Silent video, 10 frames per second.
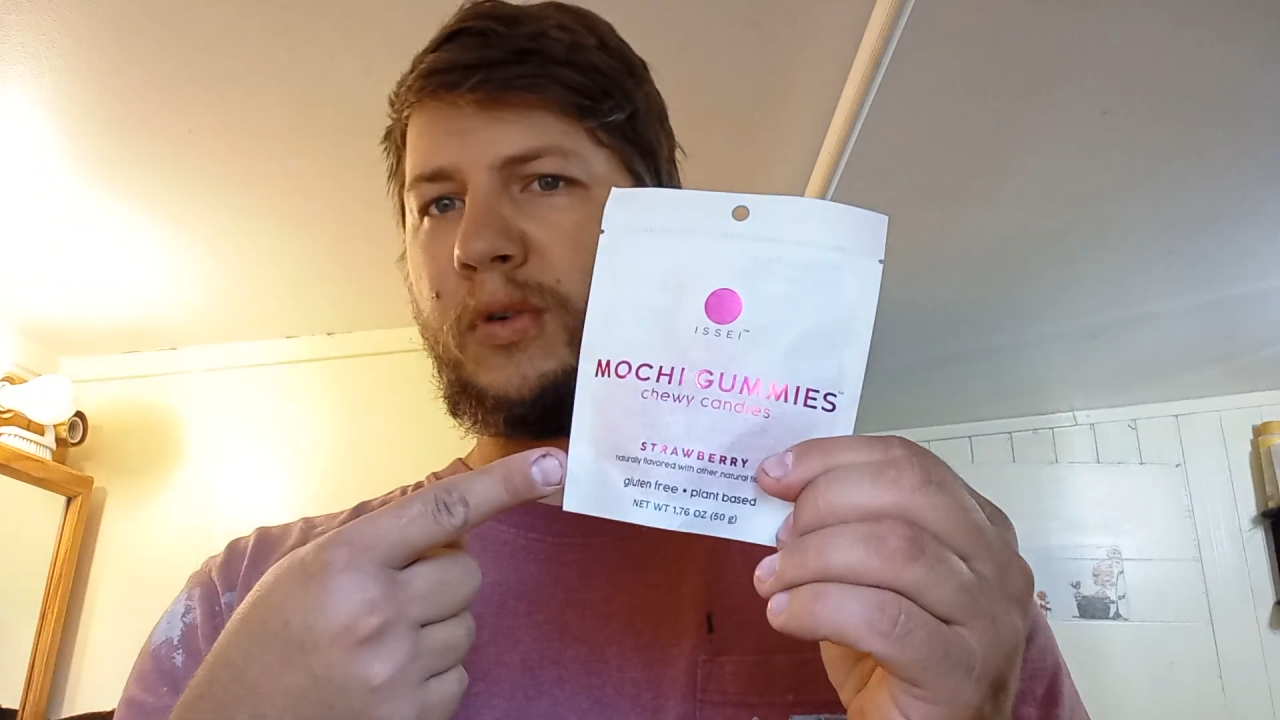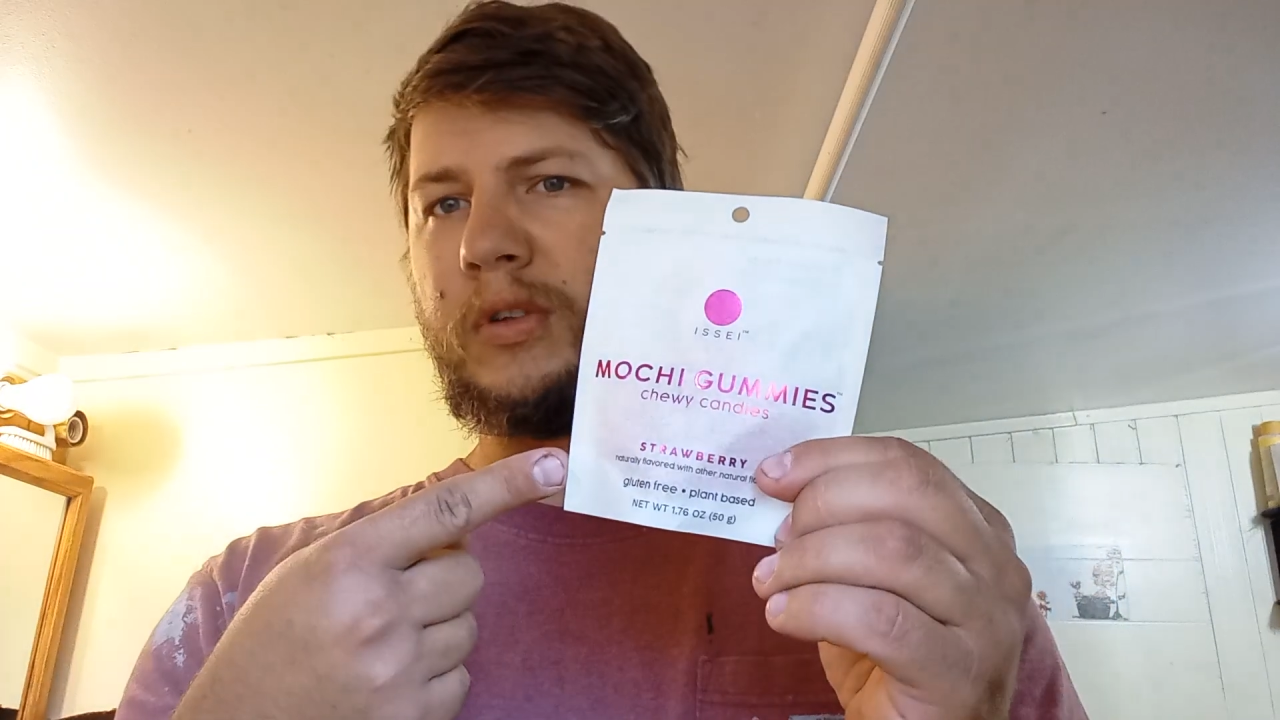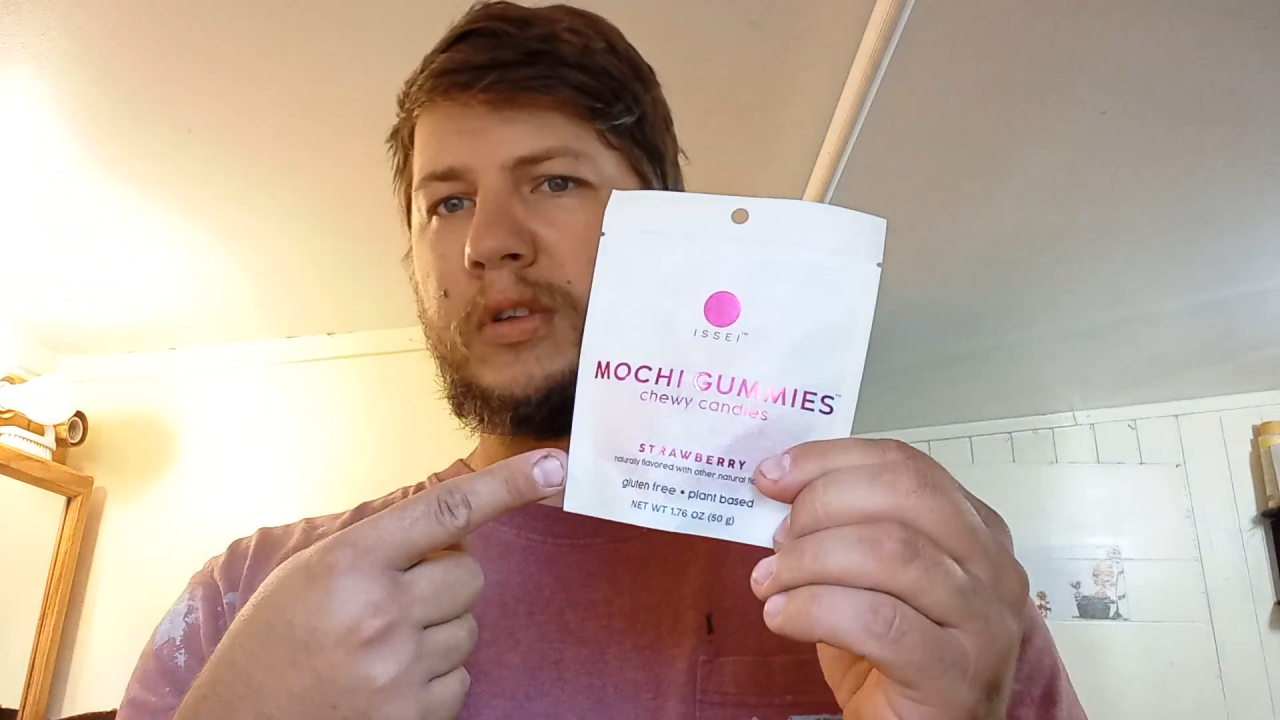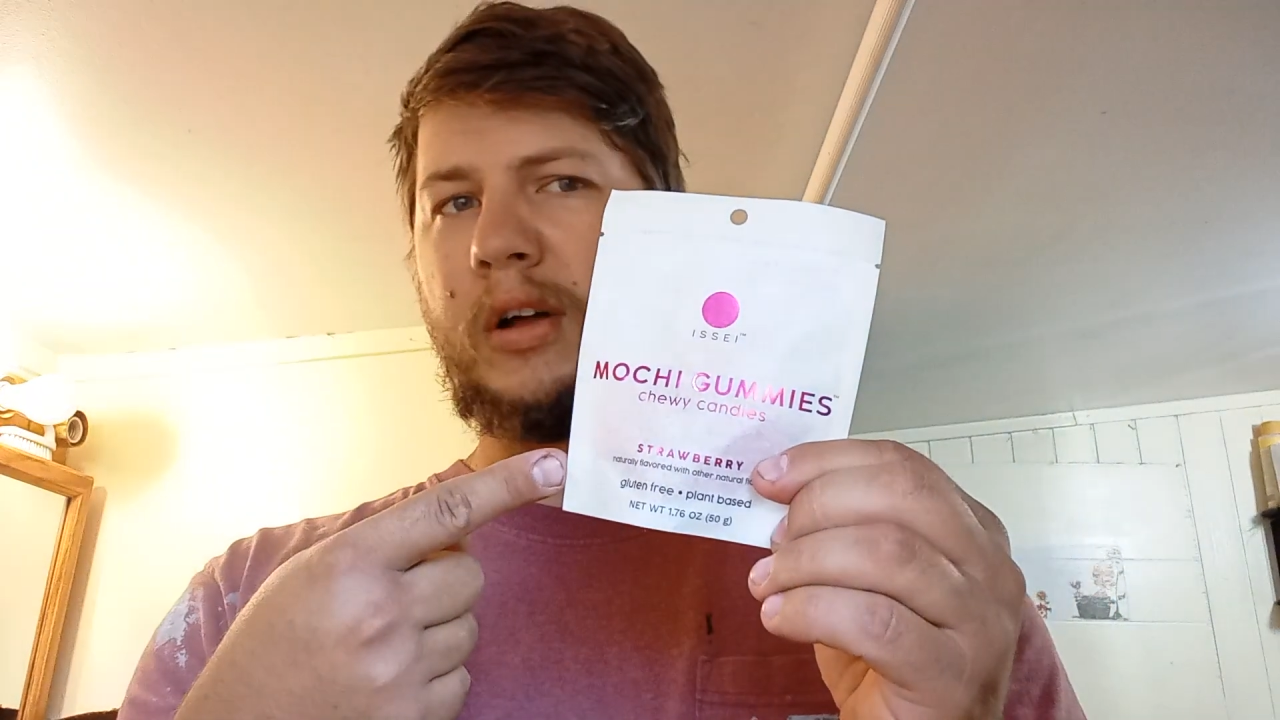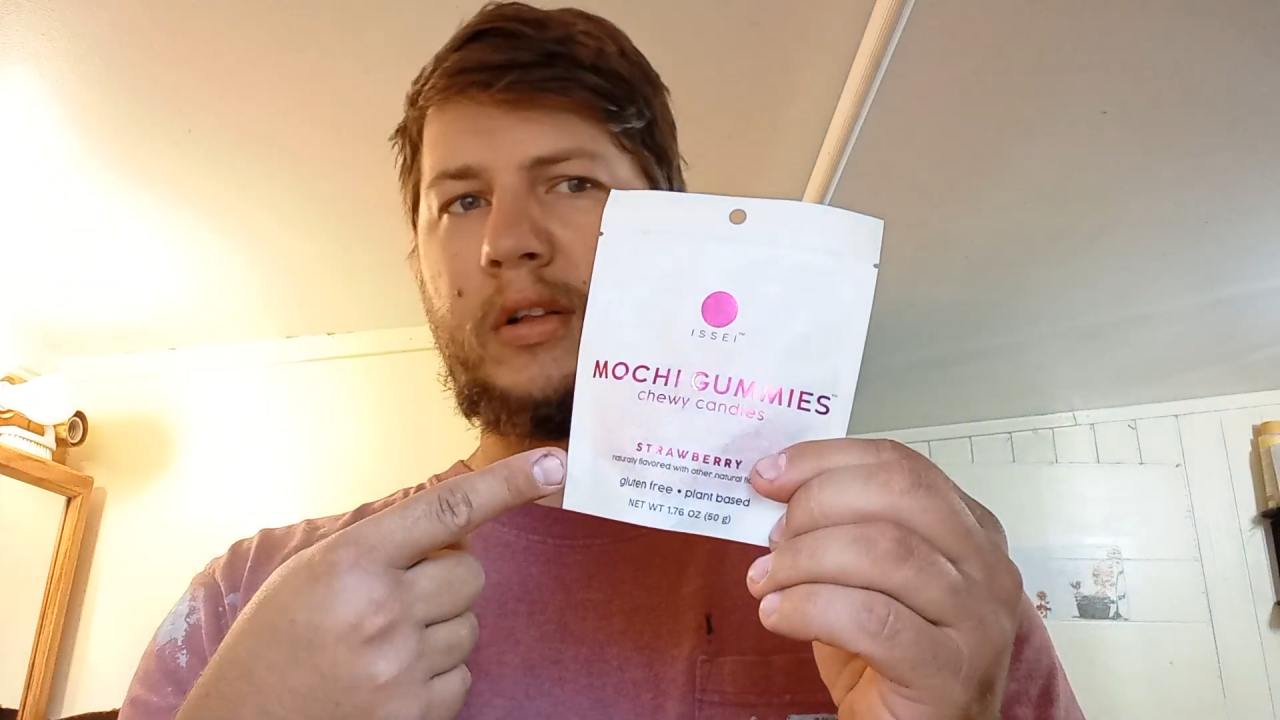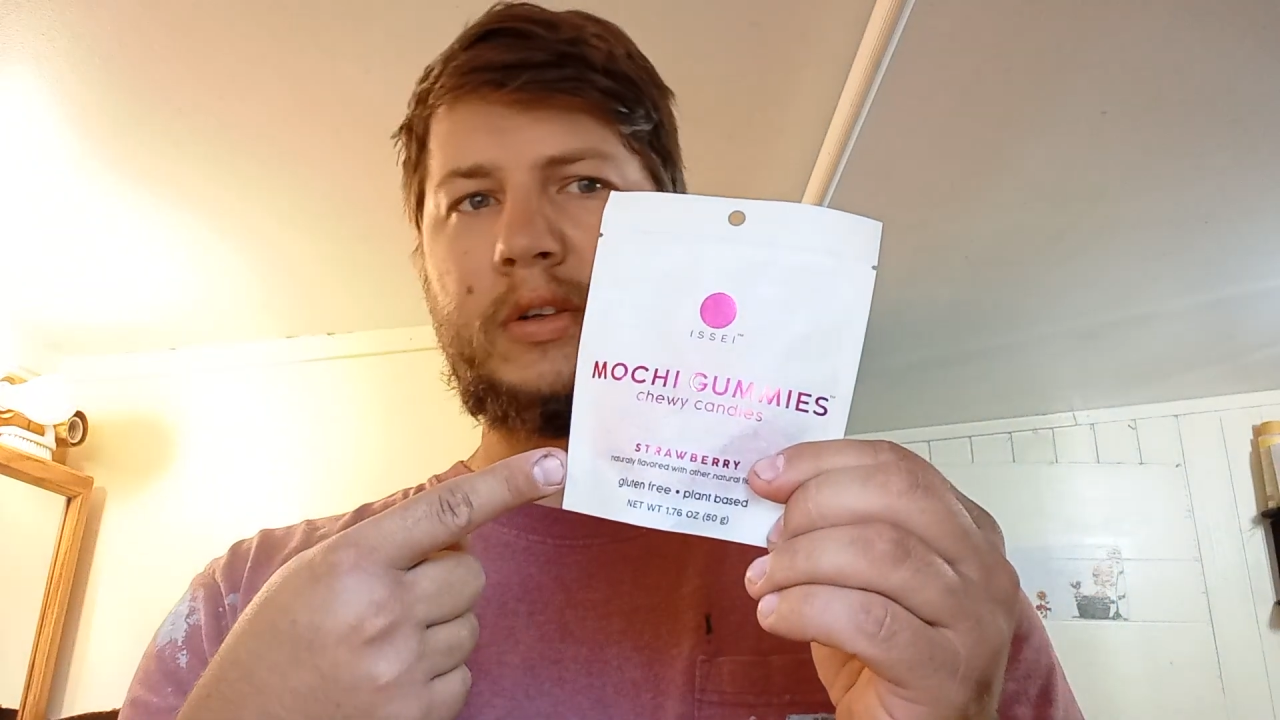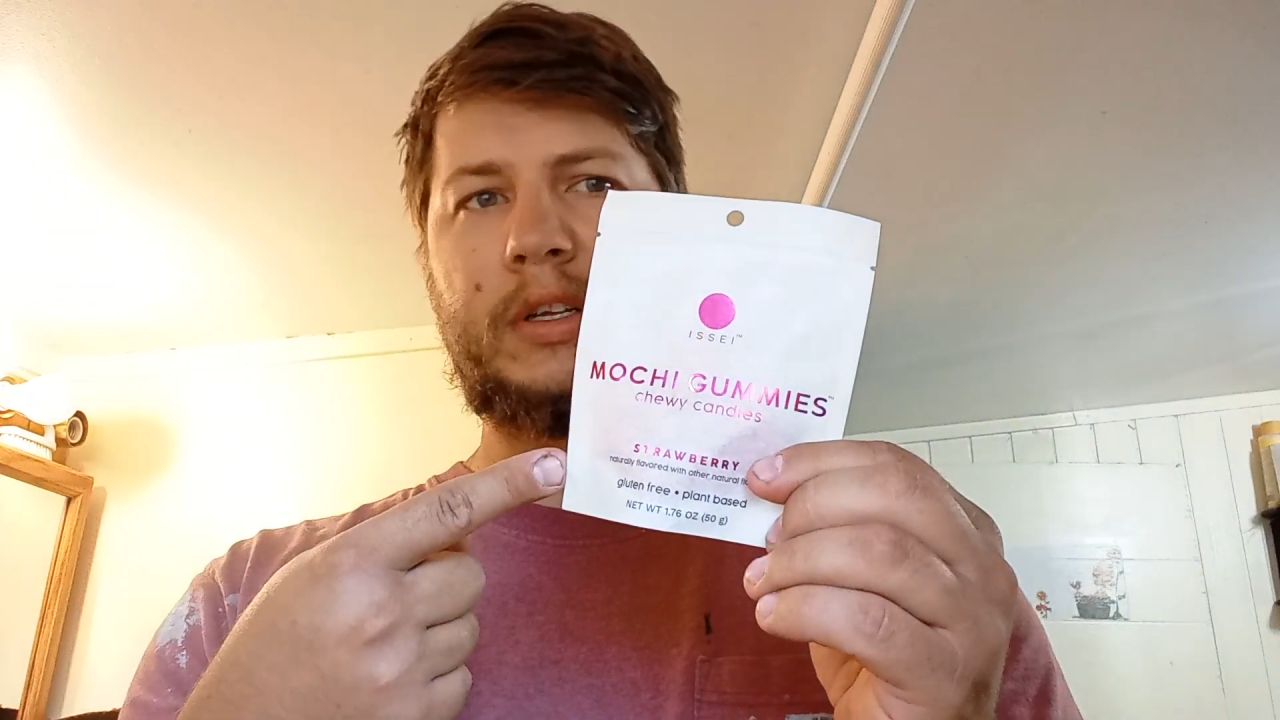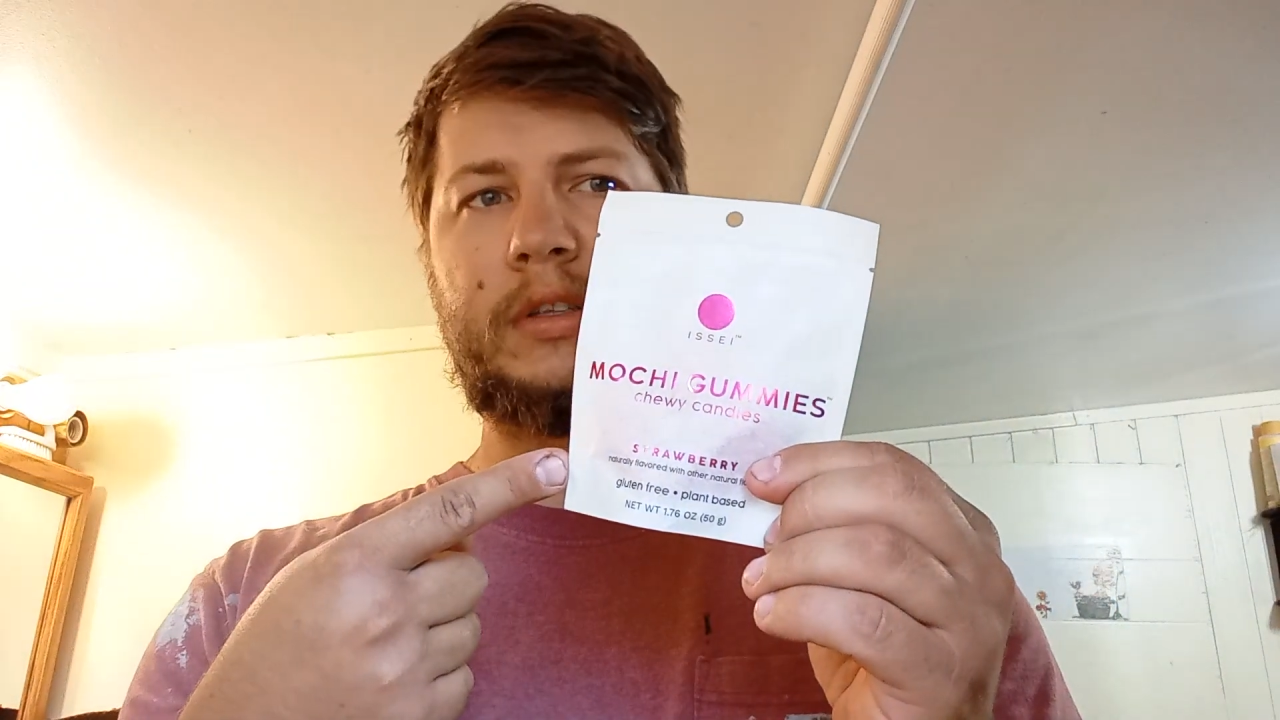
four dollars